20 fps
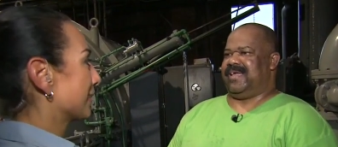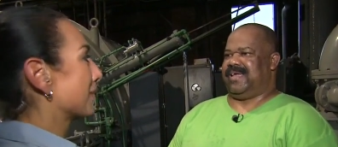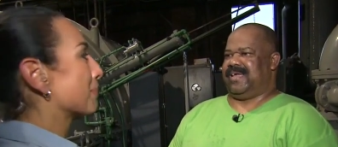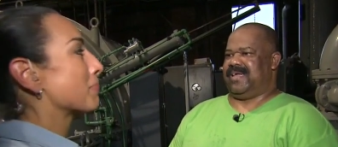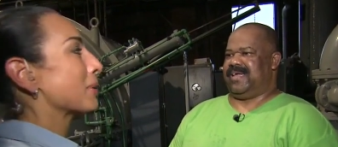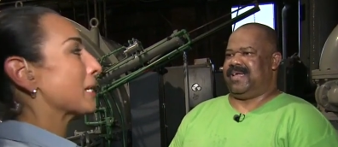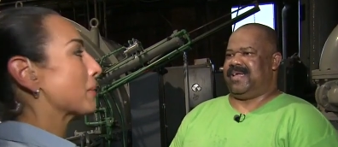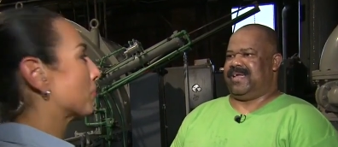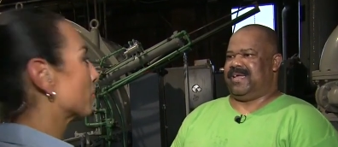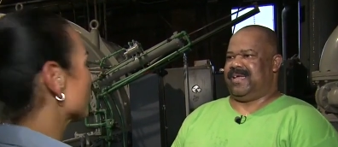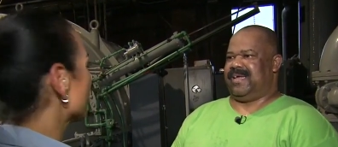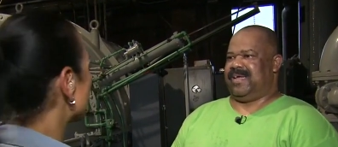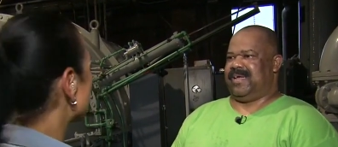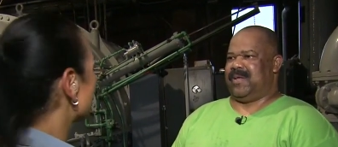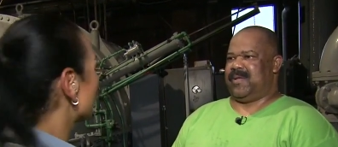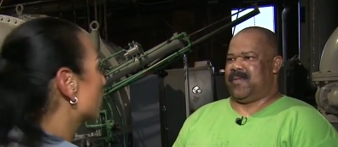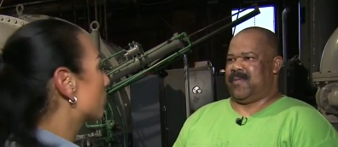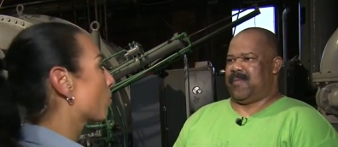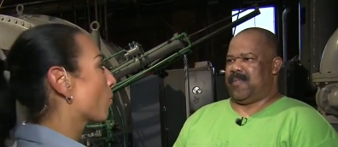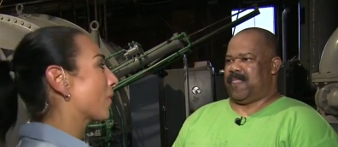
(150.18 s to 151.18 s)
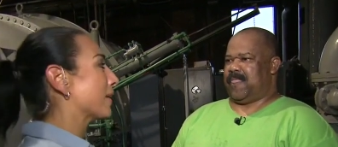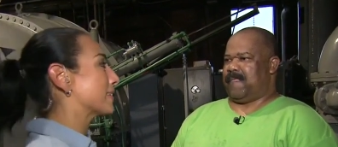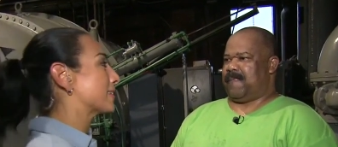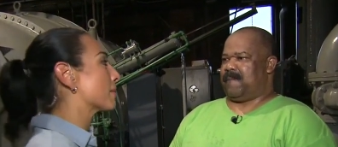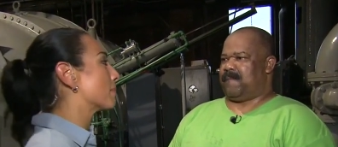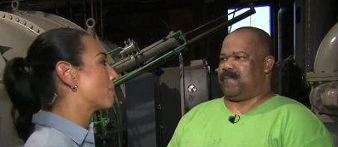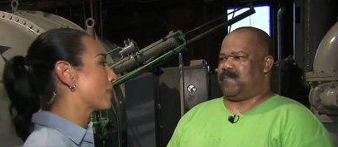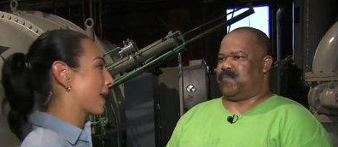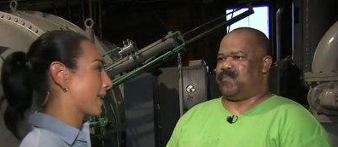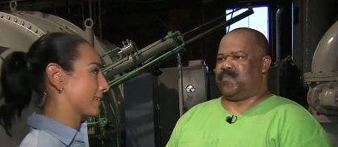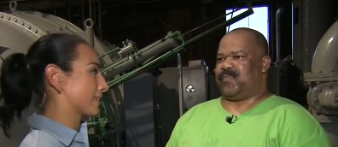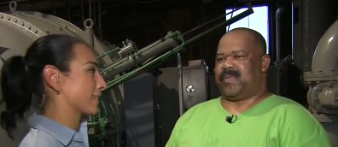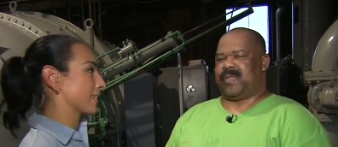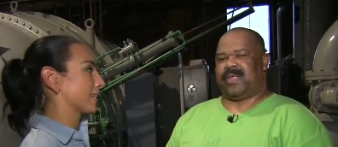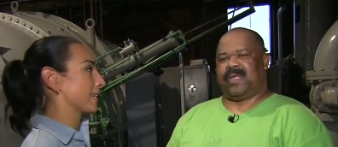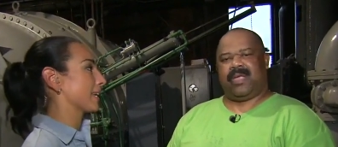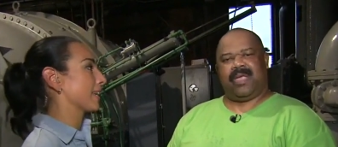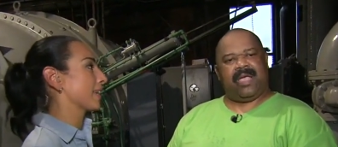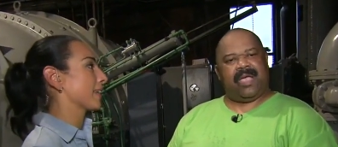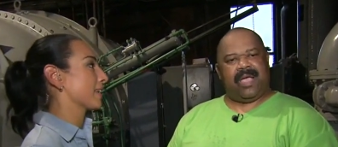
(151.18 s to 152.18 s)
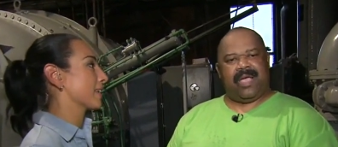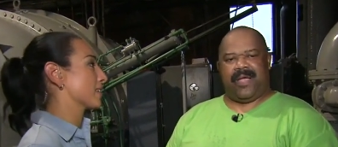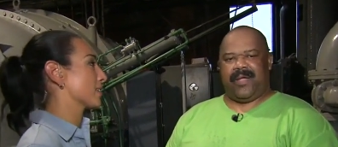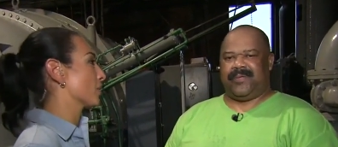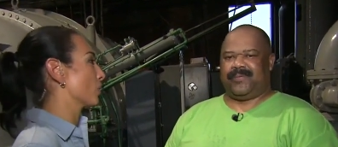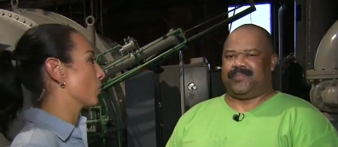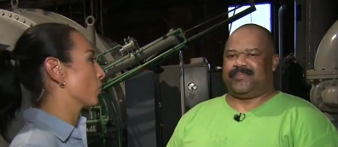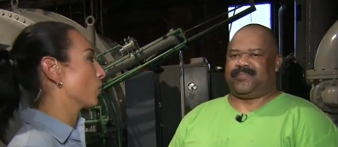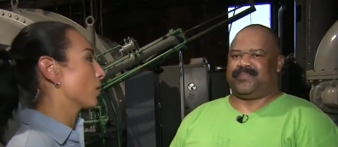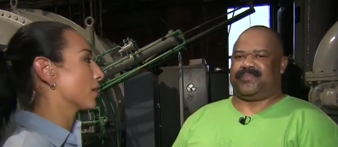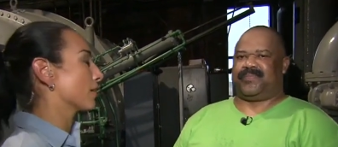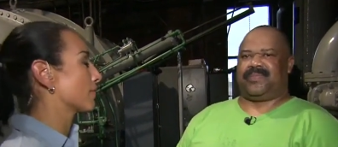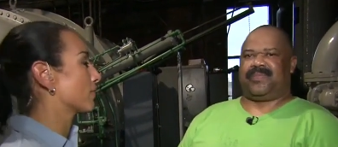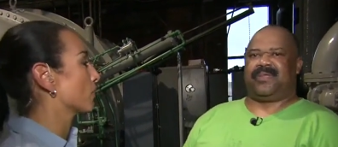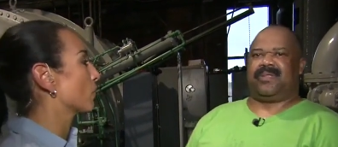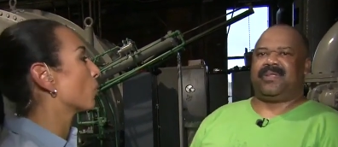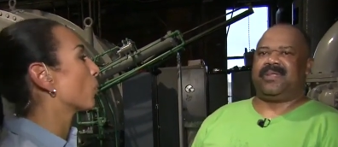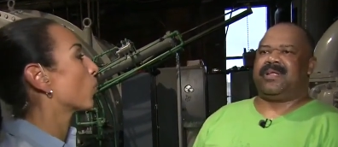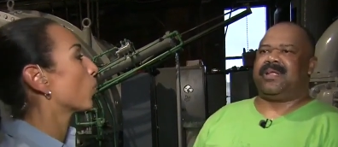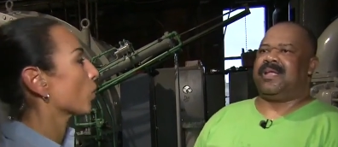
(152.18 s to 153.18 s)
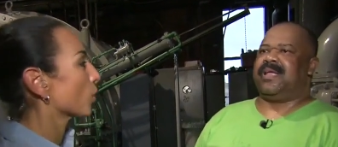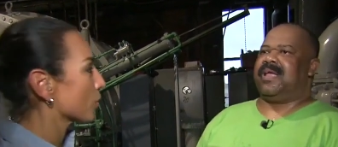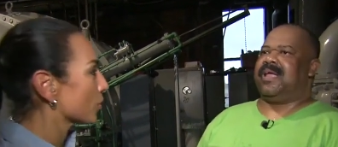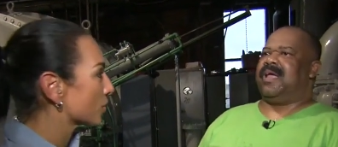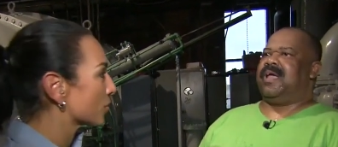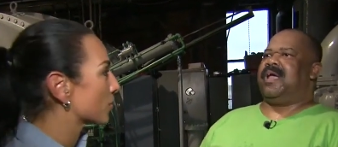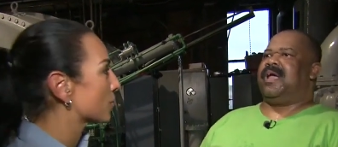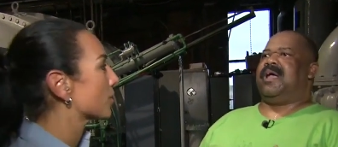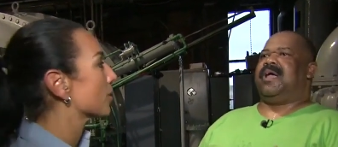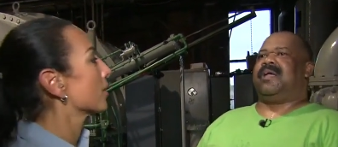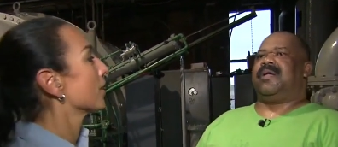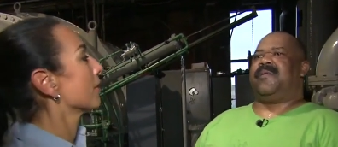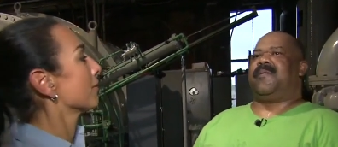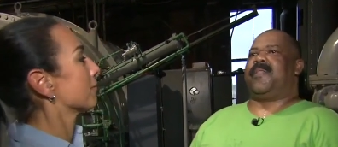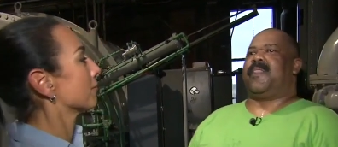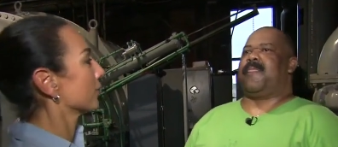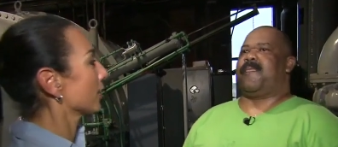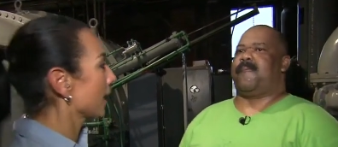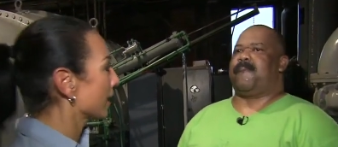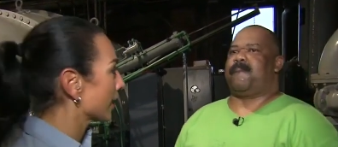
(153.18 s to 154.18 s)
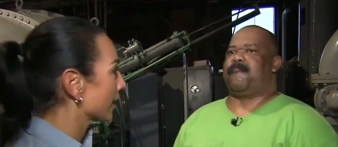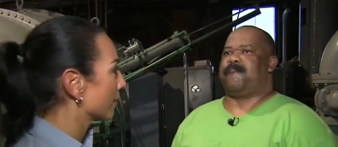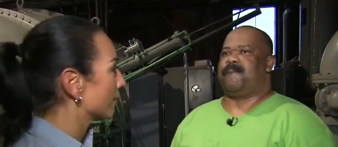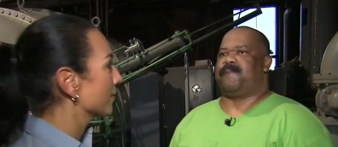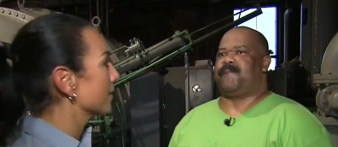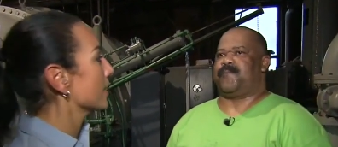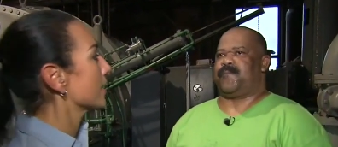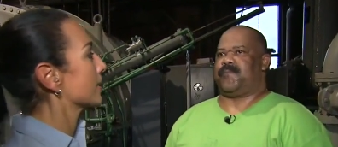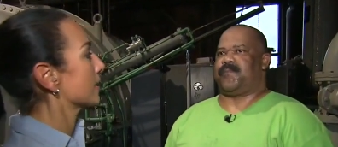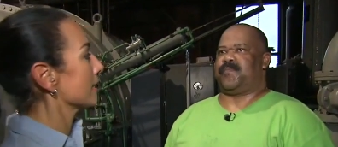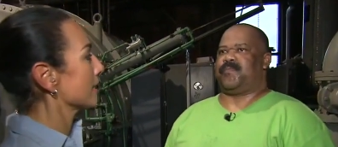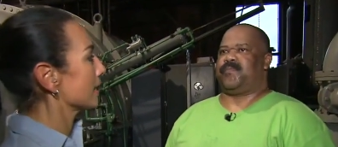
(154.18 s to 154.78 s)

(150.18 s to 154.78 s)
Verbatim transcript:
Speaker 1: People still point to Betsy as one of the worst flooding events